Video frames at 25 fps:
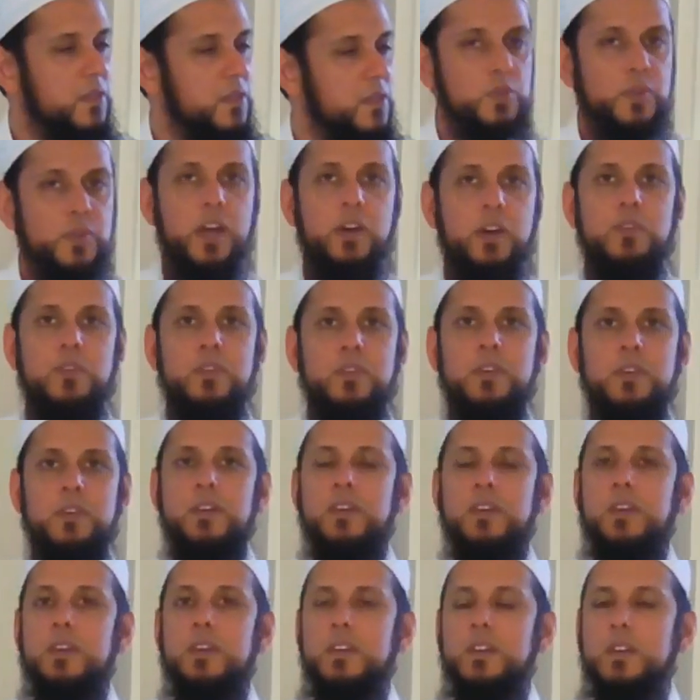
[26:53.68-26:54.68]
So
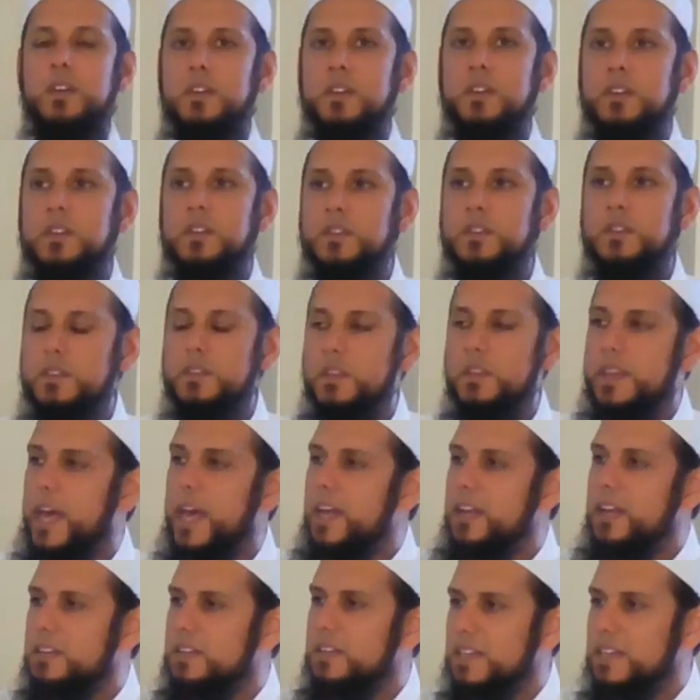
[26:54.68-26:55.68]
now,
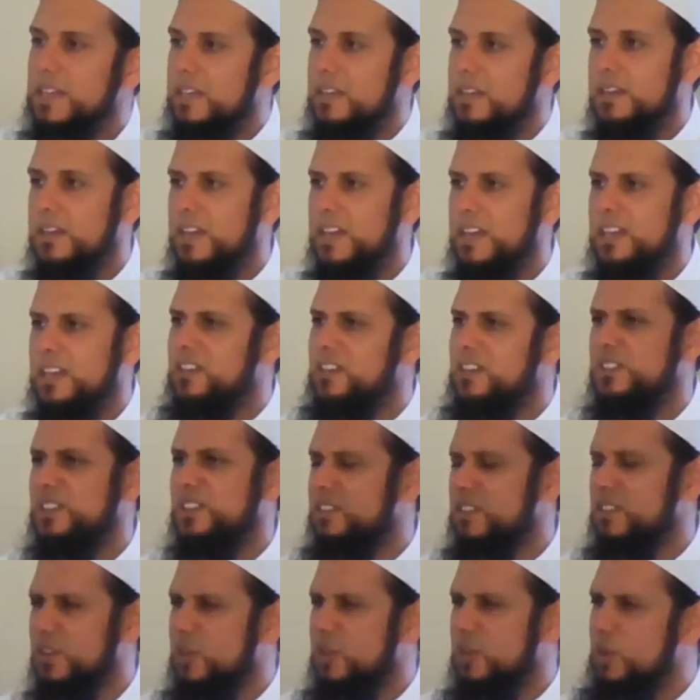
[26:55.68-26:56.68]
that
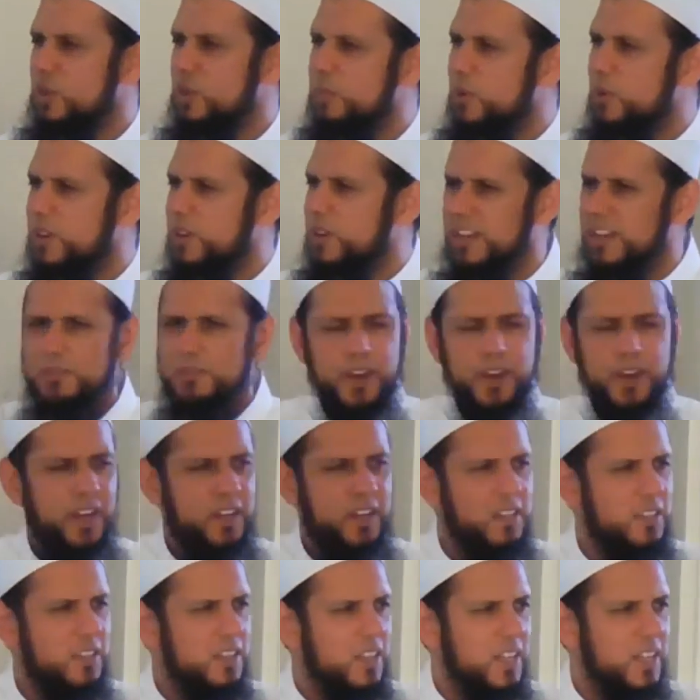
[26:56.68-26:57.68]
innocent newborn, in
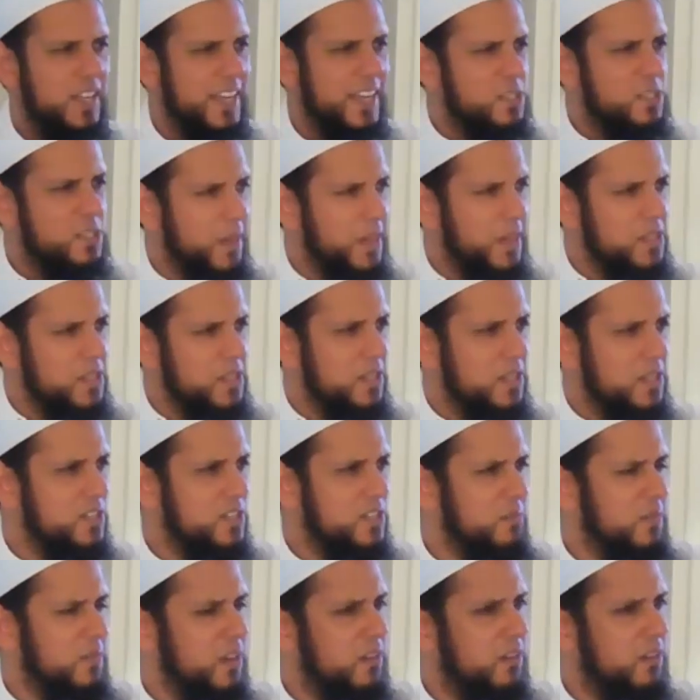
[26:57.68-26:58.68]
fact, it's mentioned in
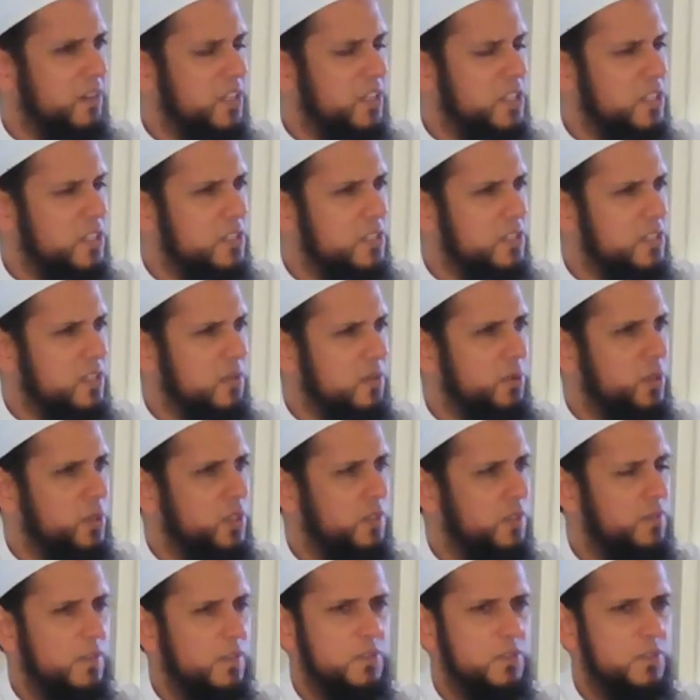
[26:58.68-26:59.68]
some narration, some books
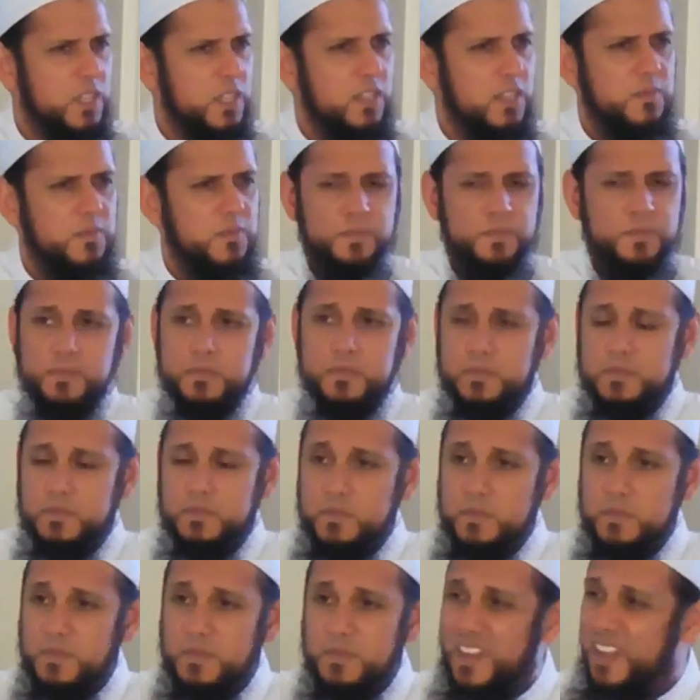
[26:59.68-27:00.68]
of Tafsir,
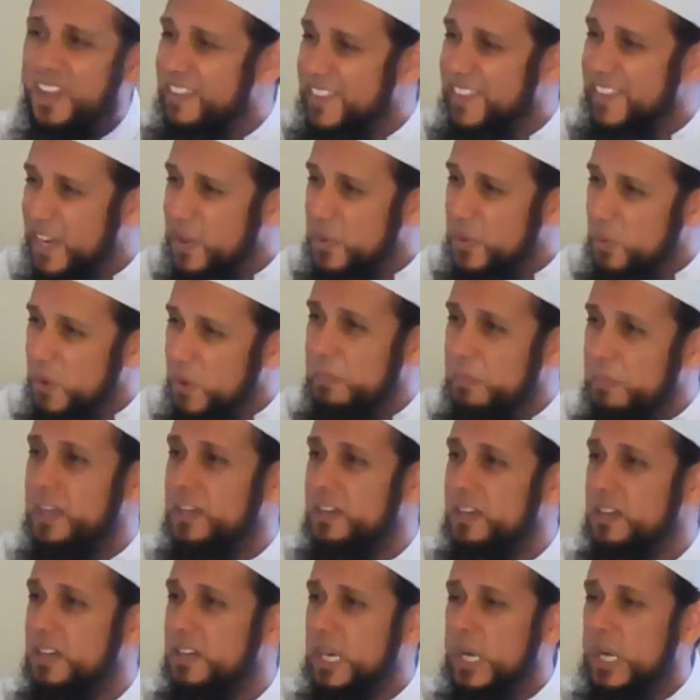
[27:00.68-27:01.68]
that
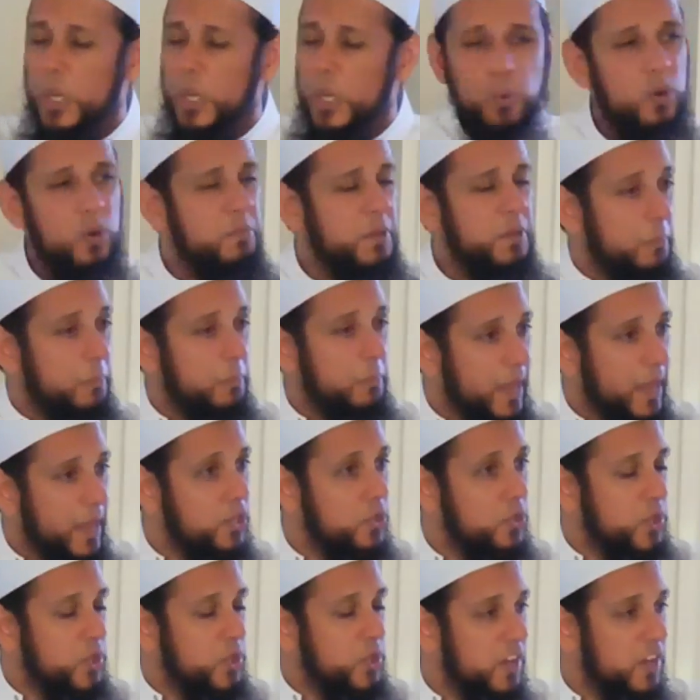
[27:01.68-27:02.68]
women would be
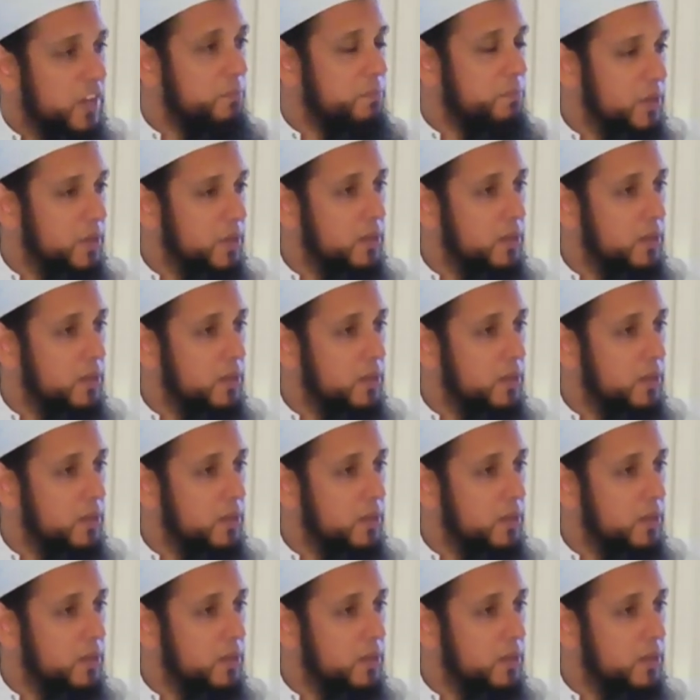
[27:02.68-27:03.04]
made to give